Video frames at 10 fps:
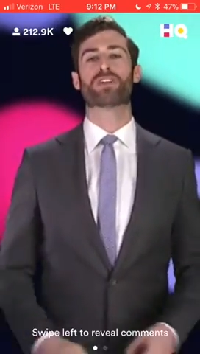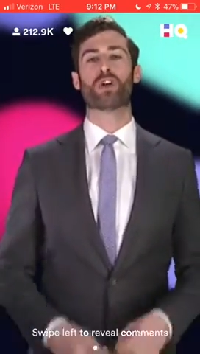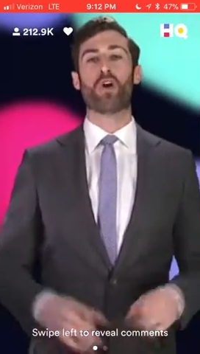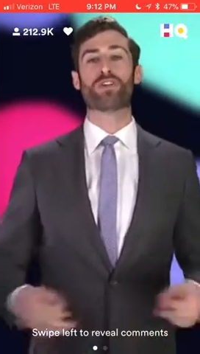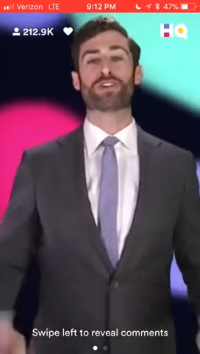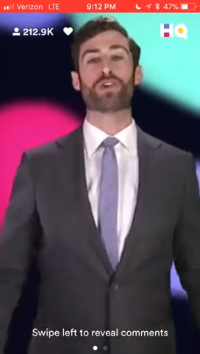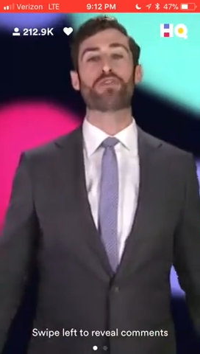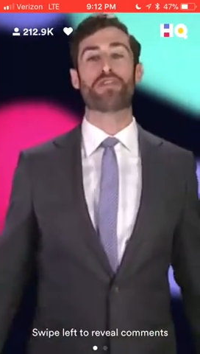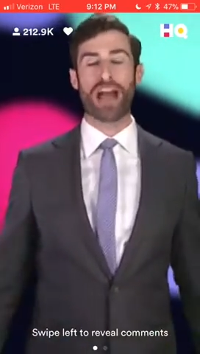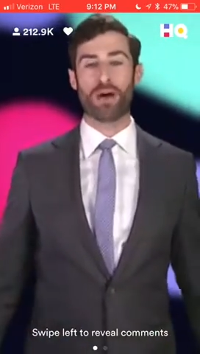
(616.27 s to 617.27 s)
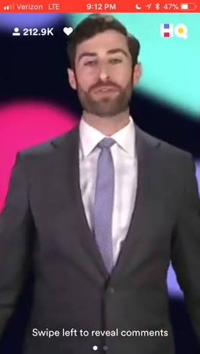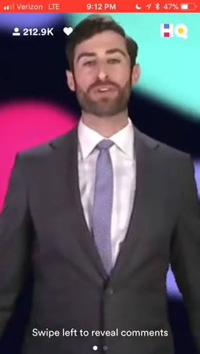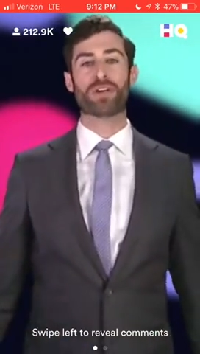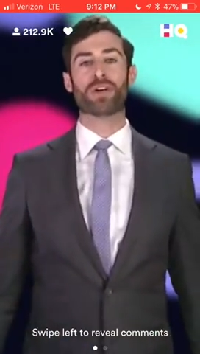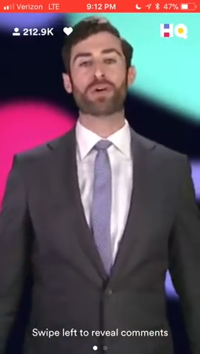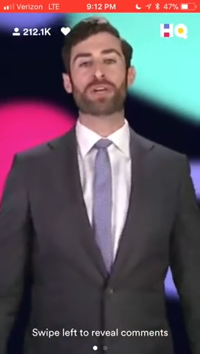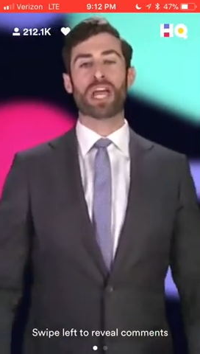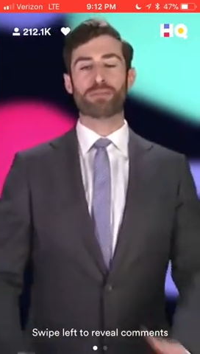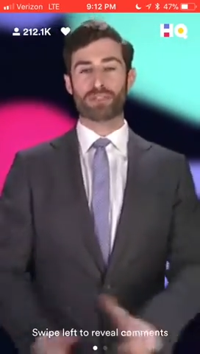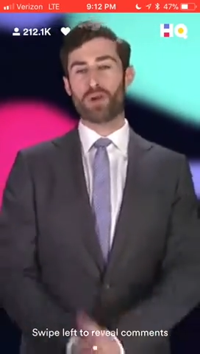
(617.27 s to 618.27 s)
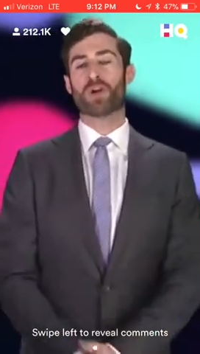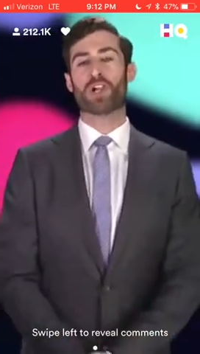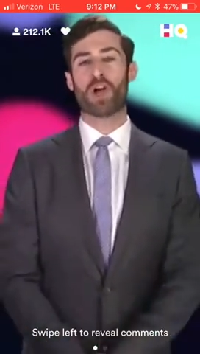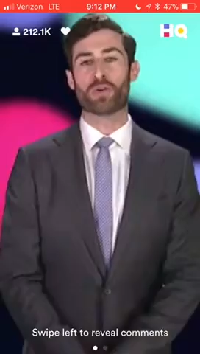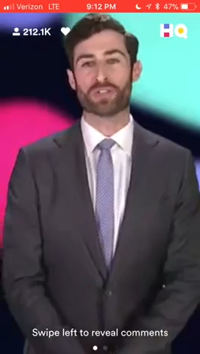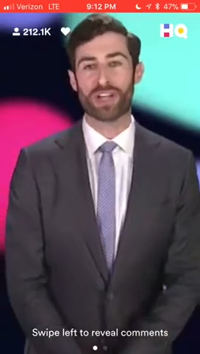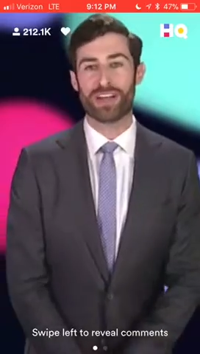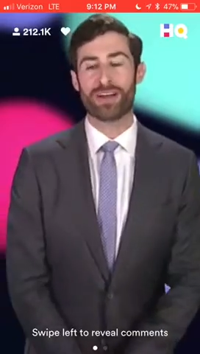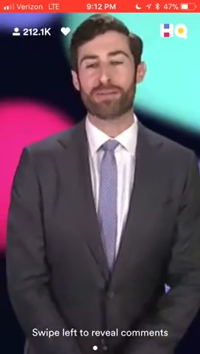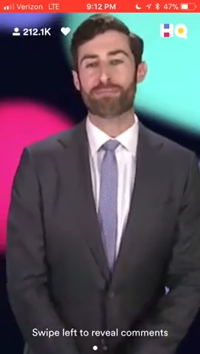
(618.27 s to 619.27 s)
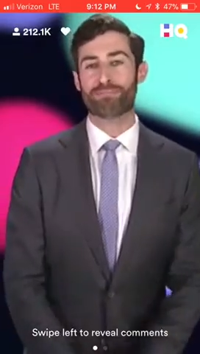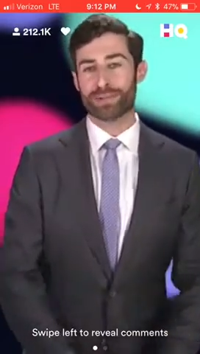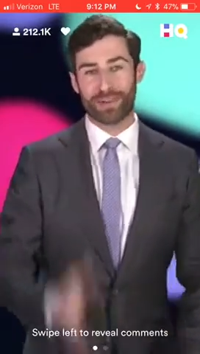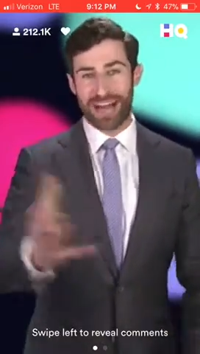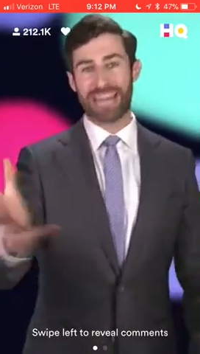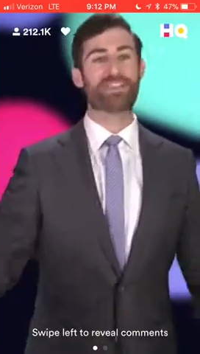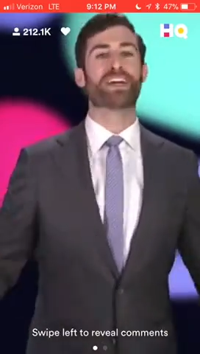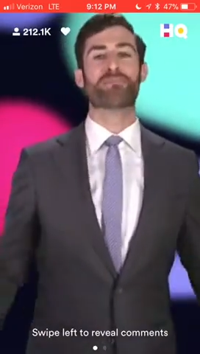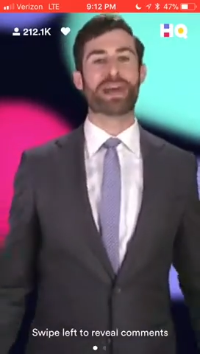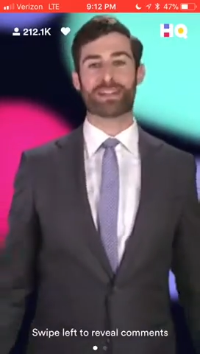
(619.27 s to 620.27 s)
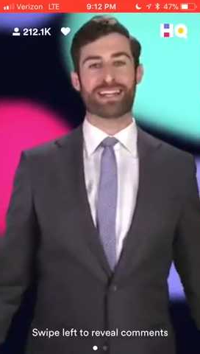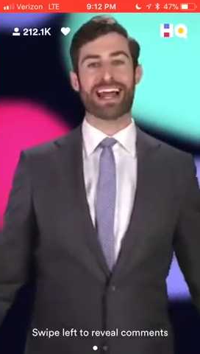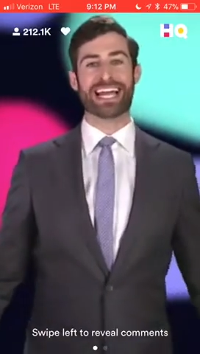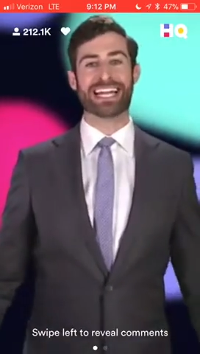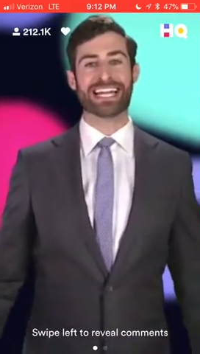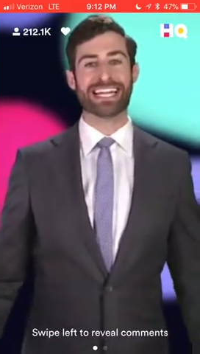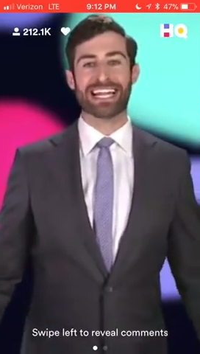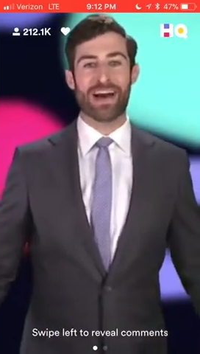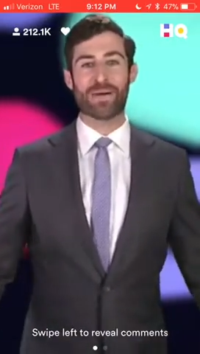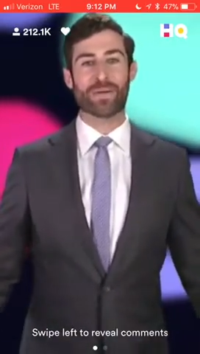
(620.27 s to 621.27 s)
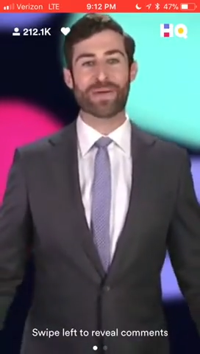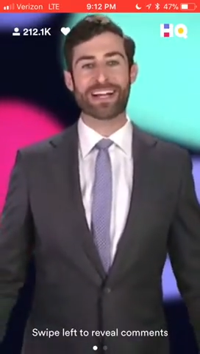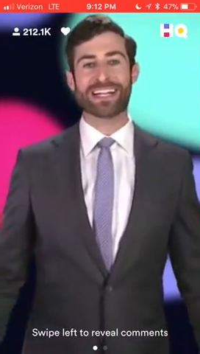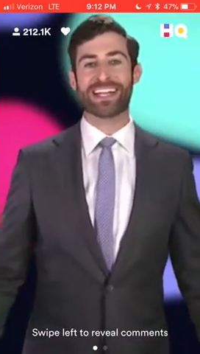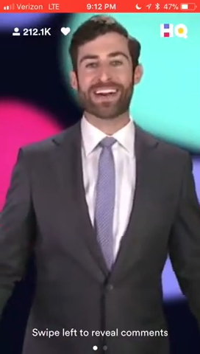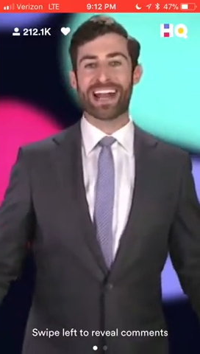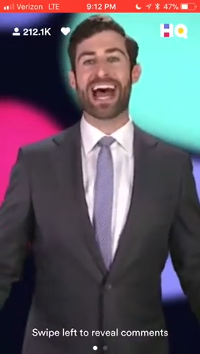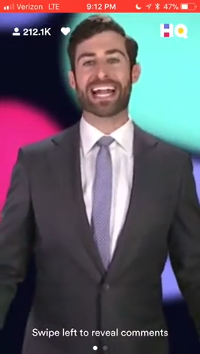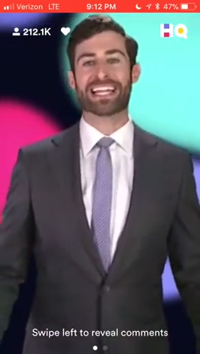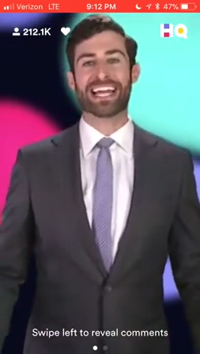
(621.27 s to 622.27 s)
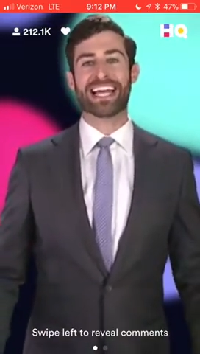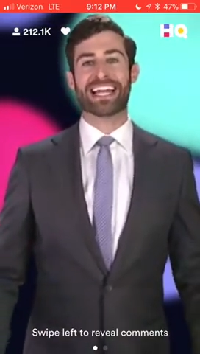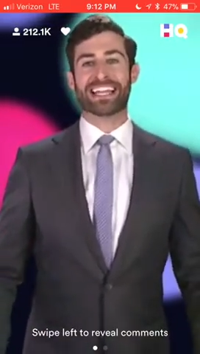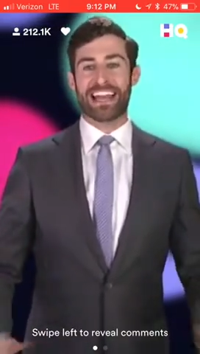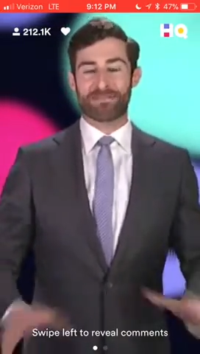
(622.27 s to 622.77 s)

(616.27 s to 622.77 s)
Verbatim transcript: We lost over 2,000 who came so close but they're not even going to medal tonight. No, they're not.